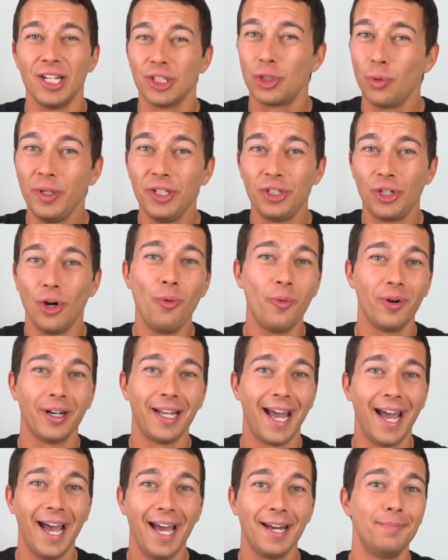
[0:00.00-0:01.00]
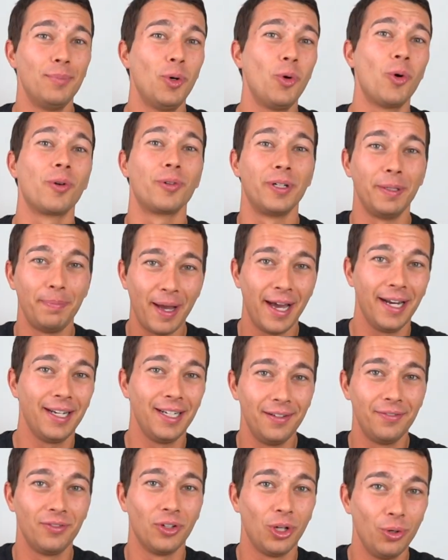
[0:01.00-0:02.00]
so we don't want to add more
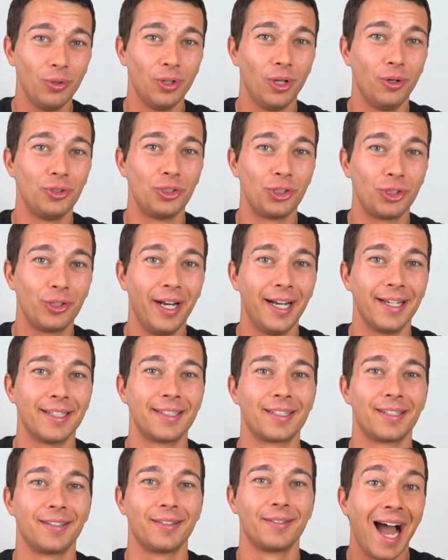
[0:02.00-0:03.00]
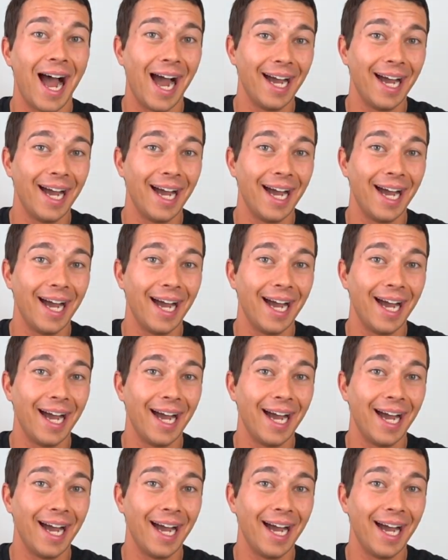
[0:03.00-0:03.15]
repetitive low load stress.